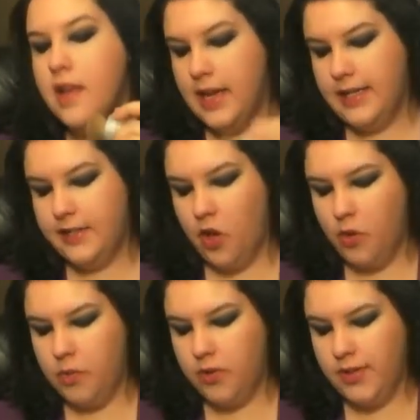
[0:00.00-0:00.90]
It's
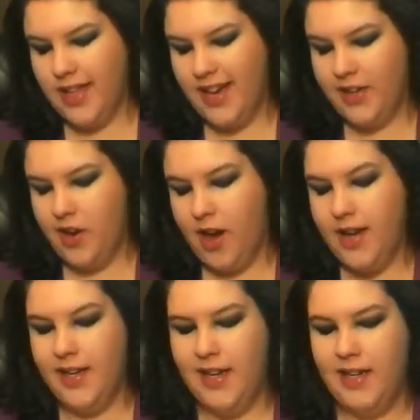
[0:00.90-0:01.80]
almost like
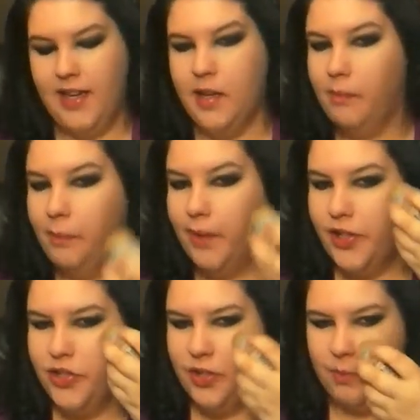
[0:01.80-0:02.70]
not needing
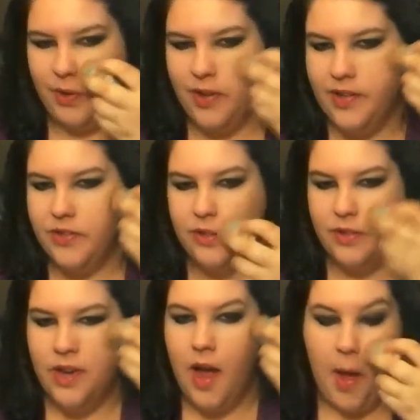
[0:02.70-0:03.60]
blush and bronzer,
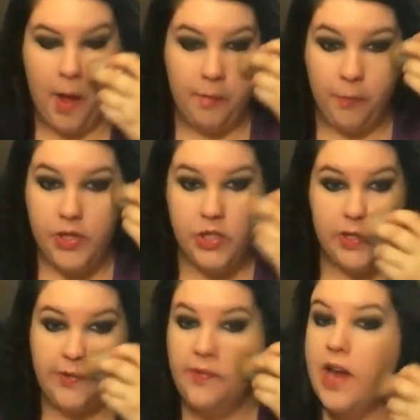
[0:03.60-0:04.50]
which
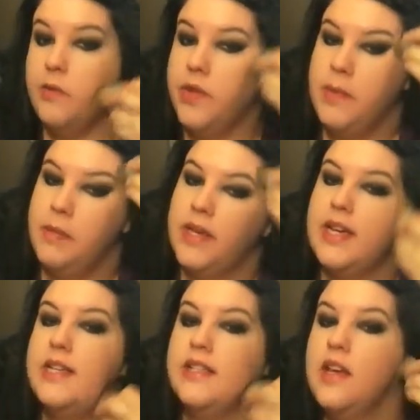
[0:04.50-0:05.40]
is fine with me
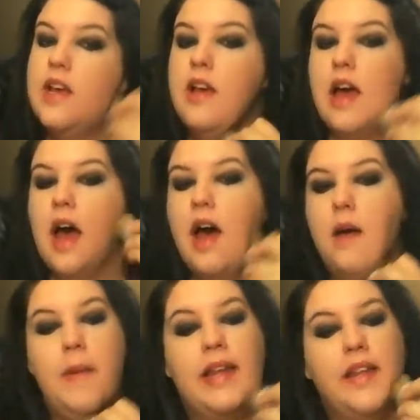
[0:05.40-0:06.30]
because
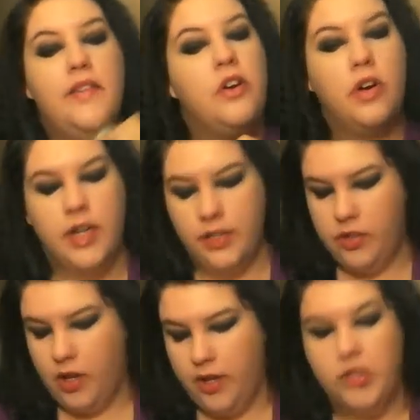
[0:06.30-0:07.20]
I live in
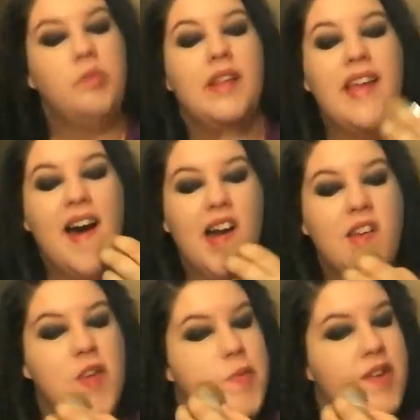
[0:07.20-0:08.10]
Arkansas. It's really hot
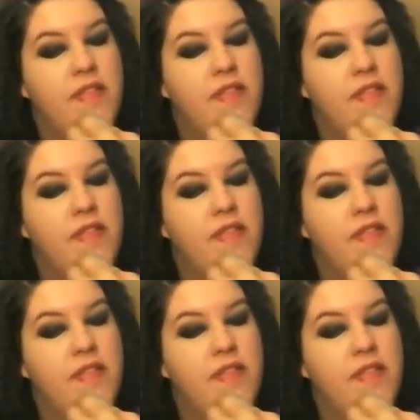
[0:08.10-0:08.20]
and humid.